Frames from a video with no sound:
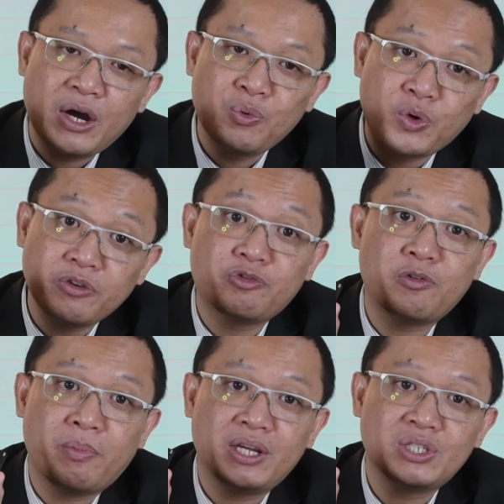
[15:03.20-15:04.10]
word
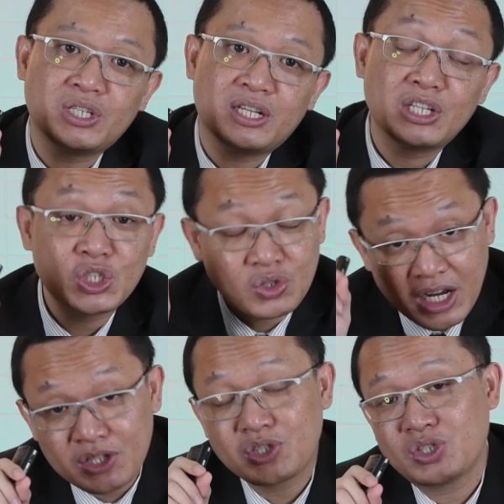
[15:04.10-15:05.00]
formation, the
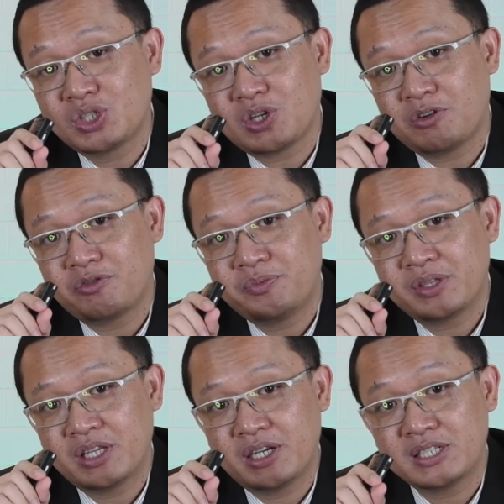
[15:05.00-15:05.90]
structures of
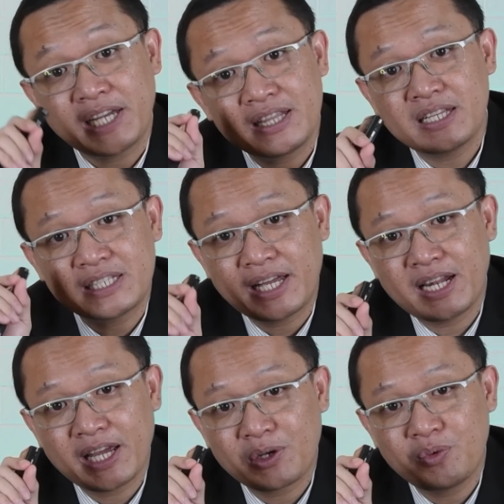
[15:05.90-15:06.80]
the sentence
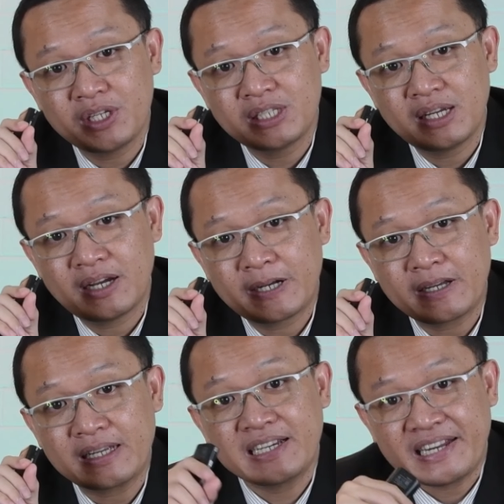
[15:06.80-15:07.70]
and language
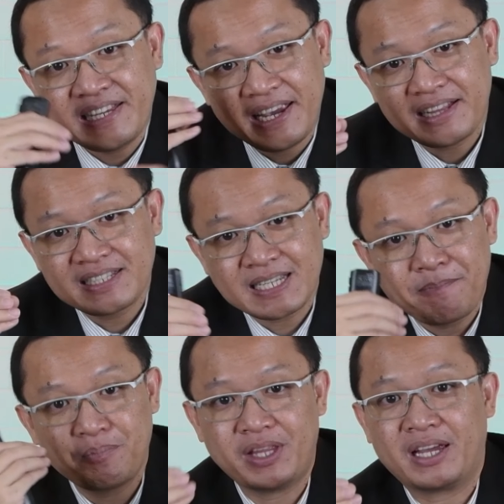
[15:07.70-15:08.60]
create
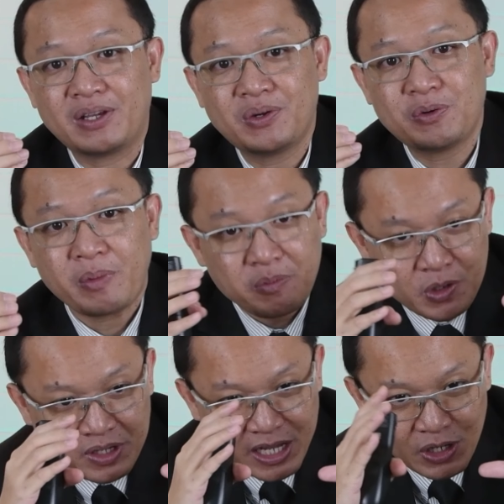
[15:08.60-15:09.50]
something,
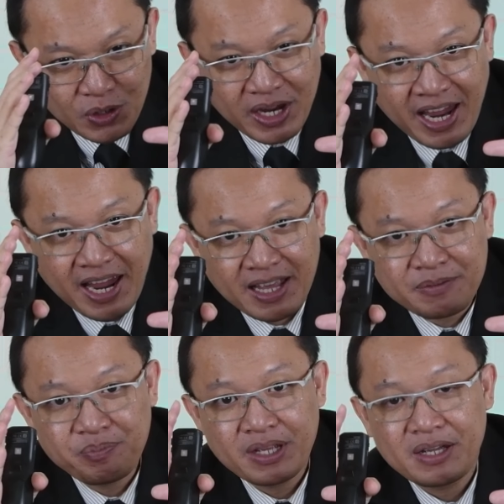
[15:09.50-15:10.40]
maybe you can look
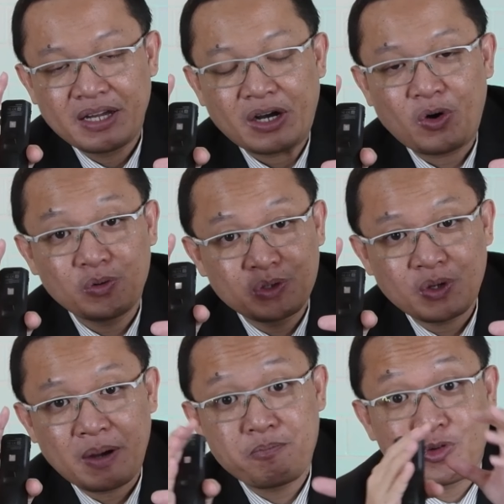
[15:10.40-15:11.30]
at
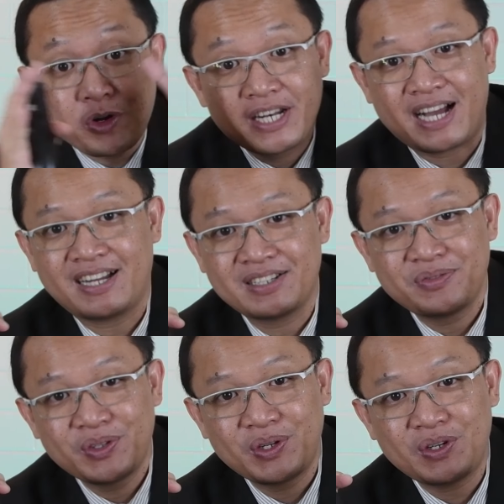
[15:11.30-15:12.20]
also a product,
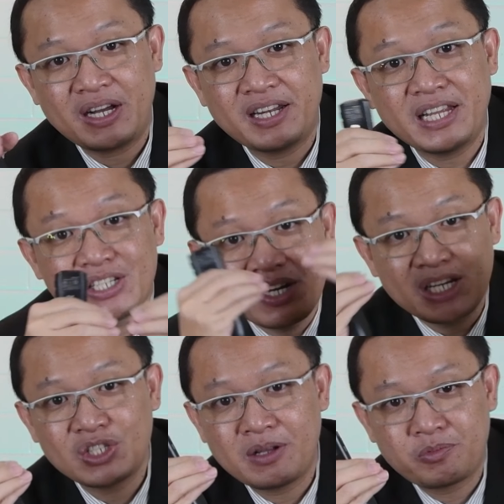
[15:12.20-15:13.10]
an
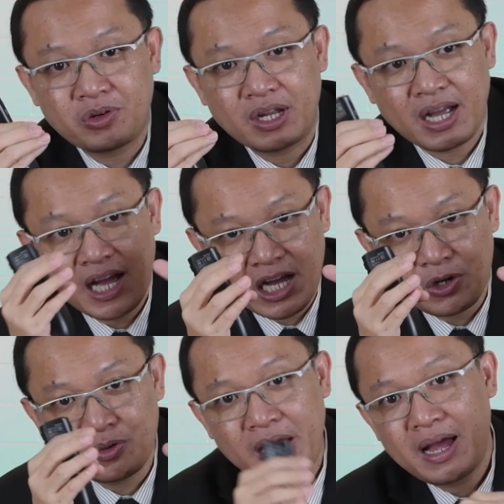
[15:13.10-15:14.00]
international product,
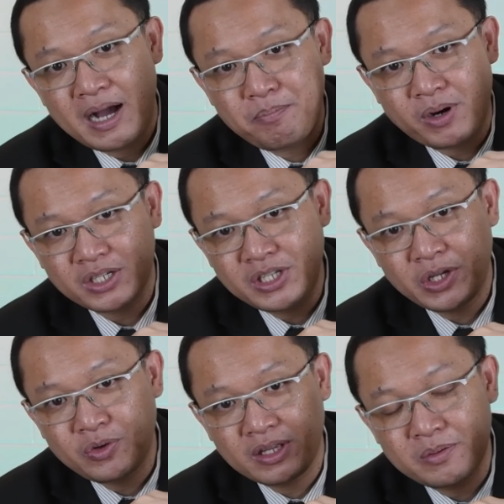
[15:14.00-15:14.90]
how a
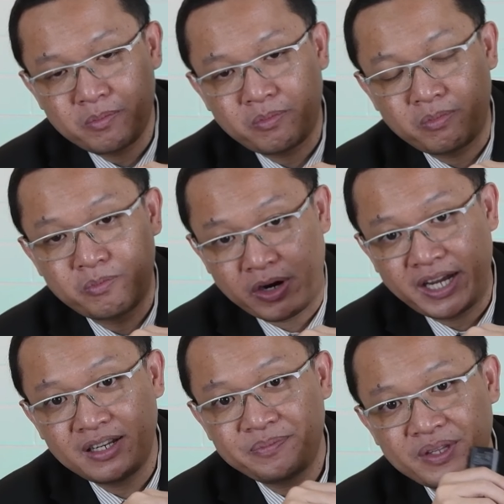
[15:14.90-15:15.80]
particular
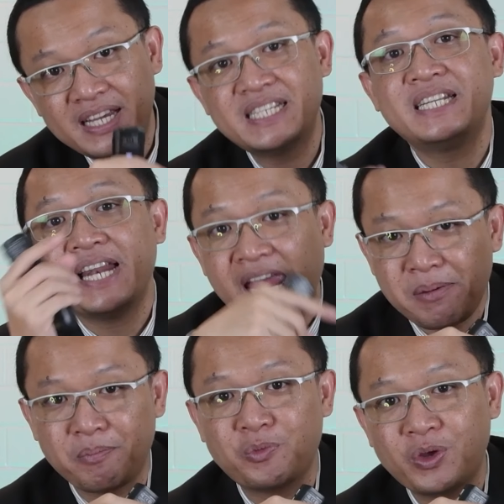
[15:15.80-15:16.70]
brand is
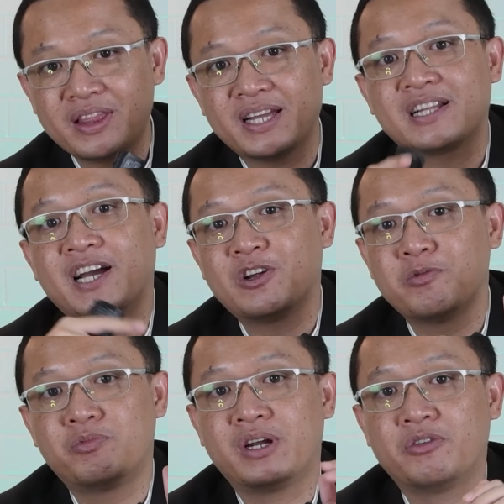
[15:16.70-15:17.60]
named with that kind
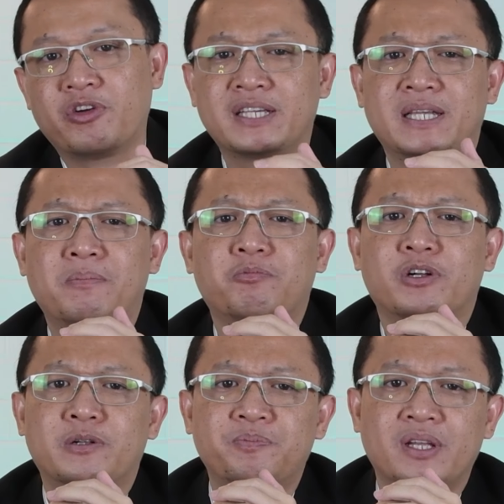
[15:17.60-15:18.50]
of brand. For
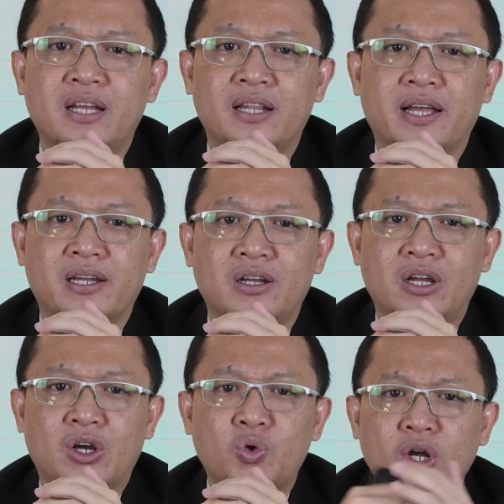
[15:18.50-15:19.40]
example, like
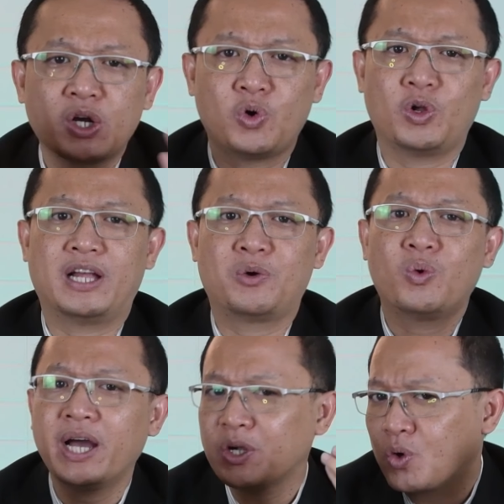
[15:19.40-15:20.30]
Coca-Cola.
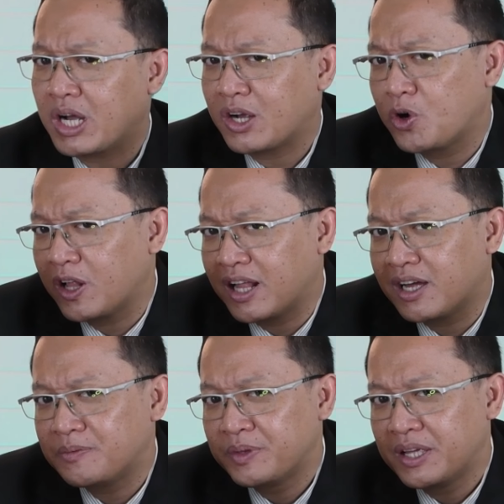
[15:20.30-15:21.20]
Why
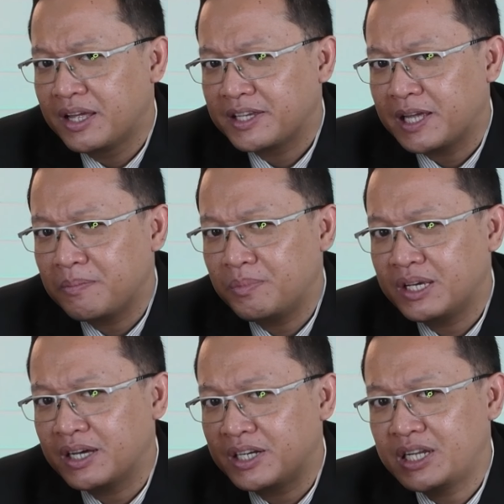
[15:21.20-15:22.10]
Coca-Cola can
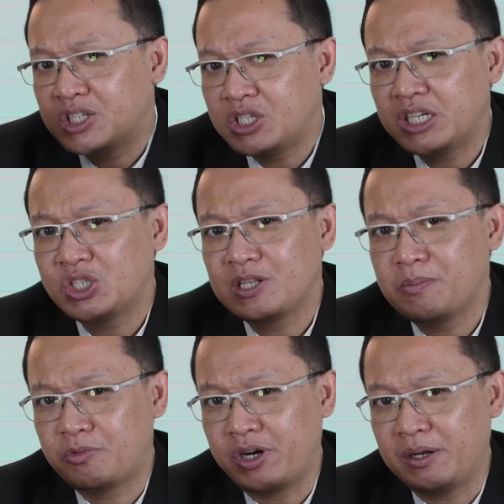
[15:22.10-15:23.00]
be an
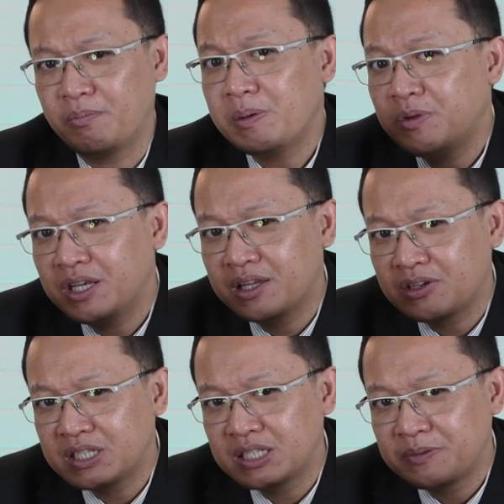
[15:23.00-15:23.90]
international brand? Maybe
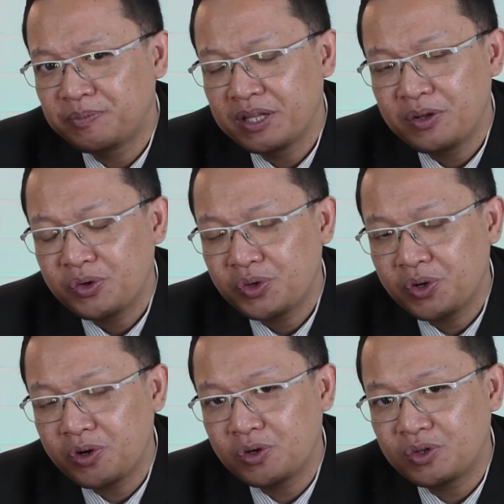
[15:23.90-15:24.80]
there is,
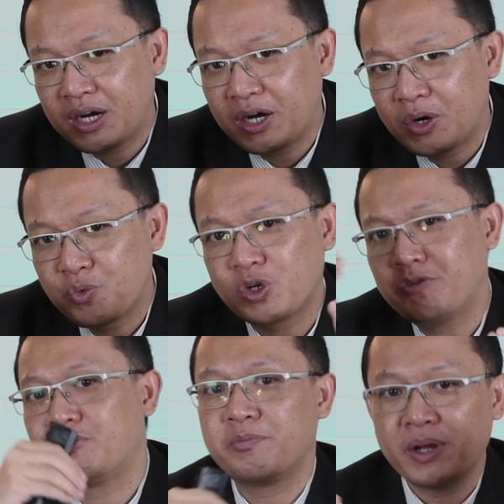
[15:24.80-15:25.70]

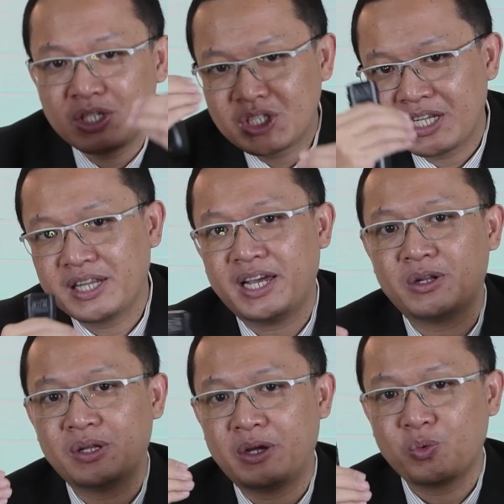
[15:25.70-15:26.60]
word formation
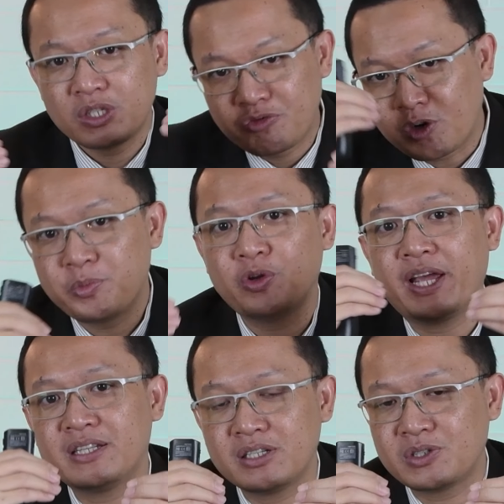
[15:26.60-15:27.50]
that was
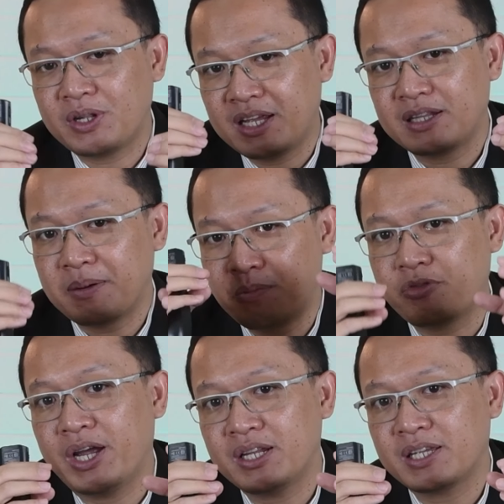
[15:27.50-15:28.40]
formulated so that the
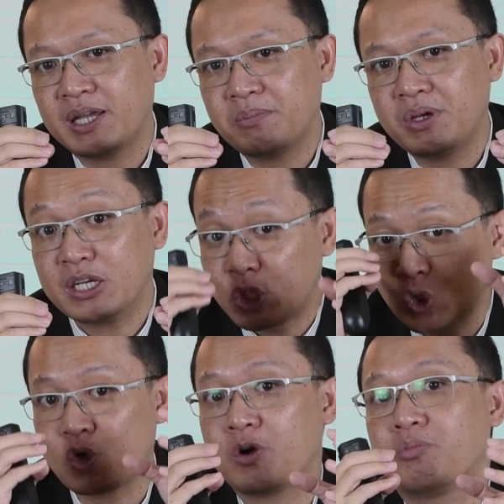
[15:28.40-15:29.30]
brand can be a
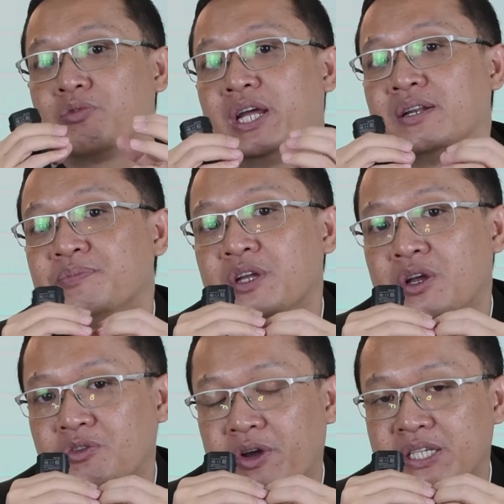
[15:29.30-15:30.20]
strong brand,
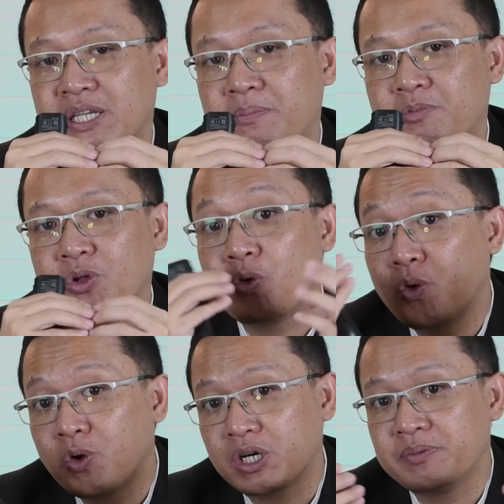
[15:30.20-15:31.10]
for example.
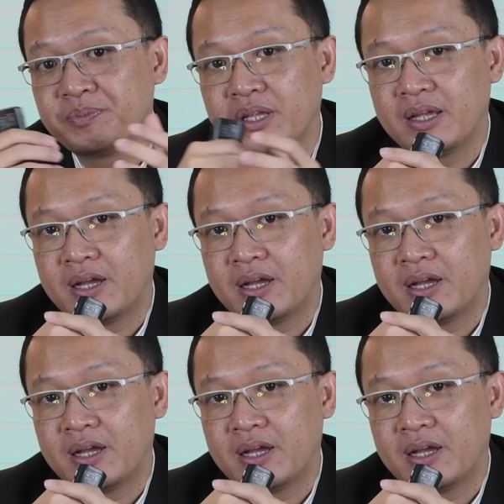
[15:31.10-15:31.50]
Or